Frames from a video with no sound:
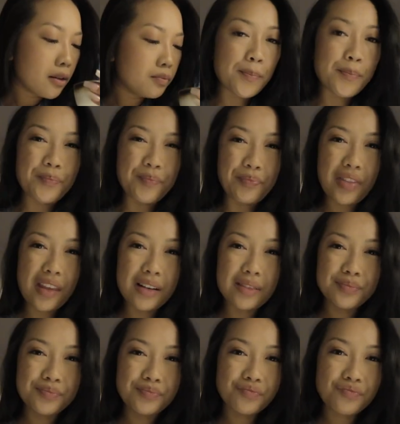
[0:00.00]
Mm.
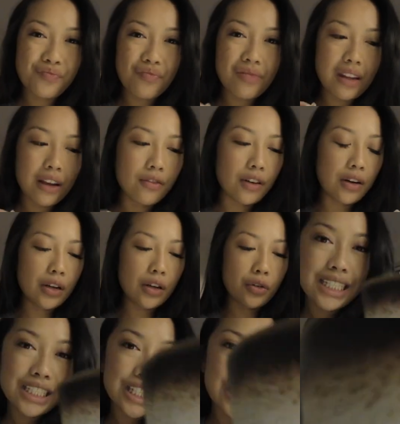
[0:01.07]
Very
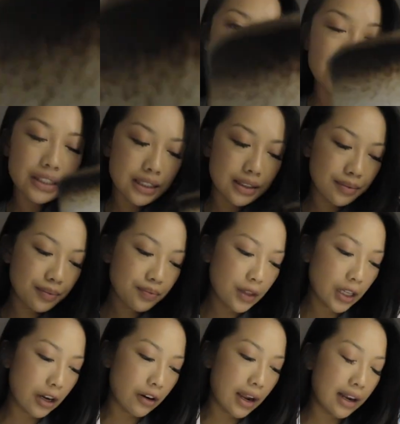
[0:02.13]
good, cheers.
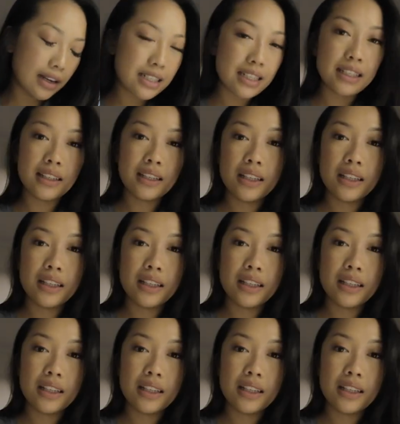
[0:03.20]
All right,